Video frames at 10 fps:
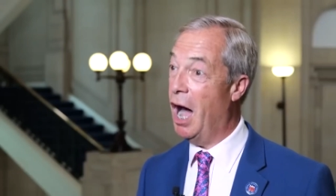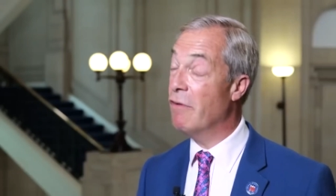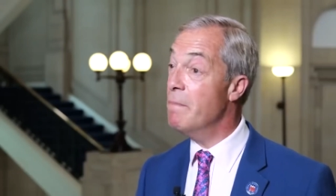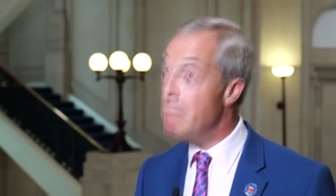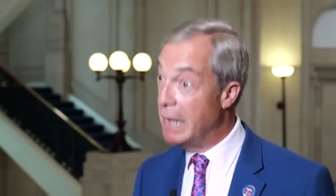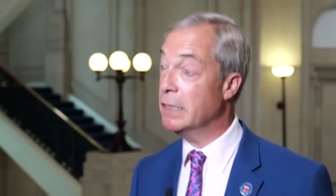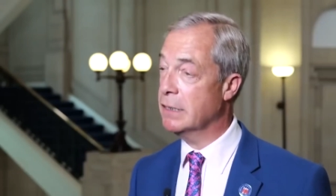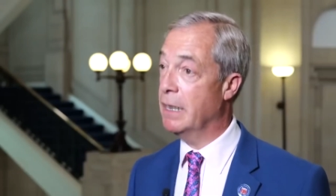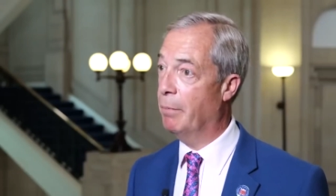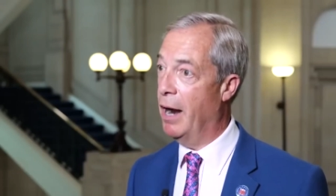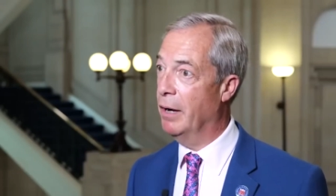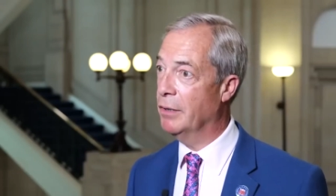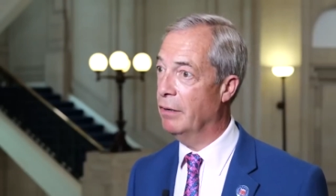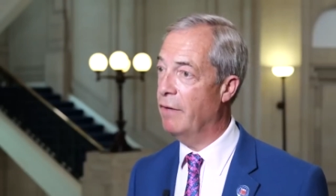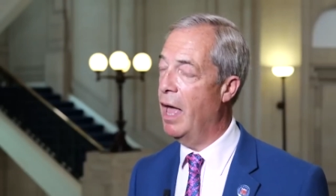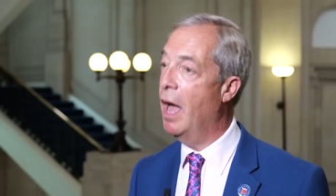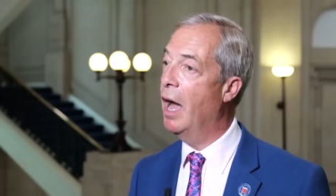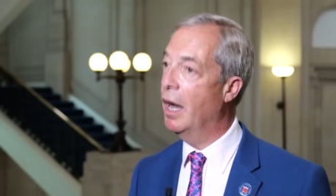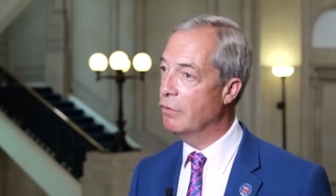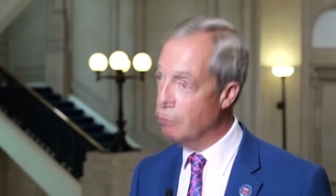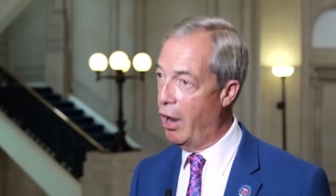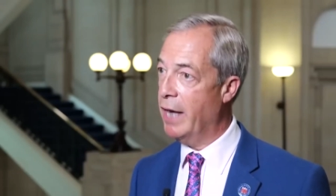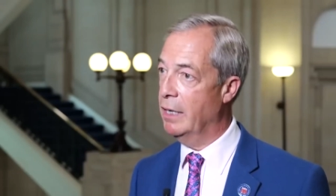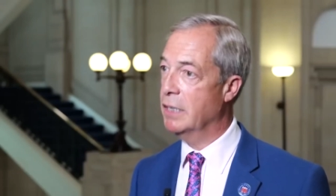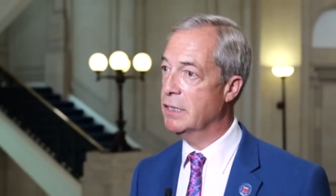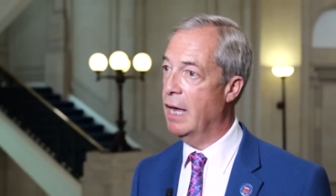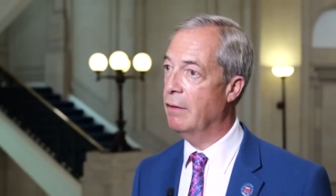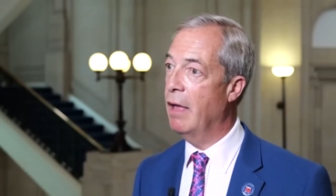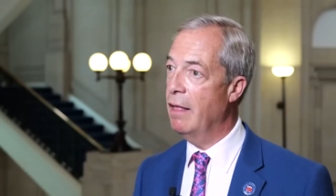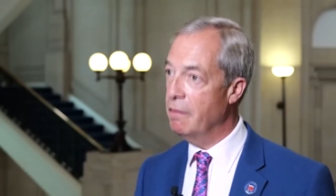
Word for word: are immensely proud of, and rightly so.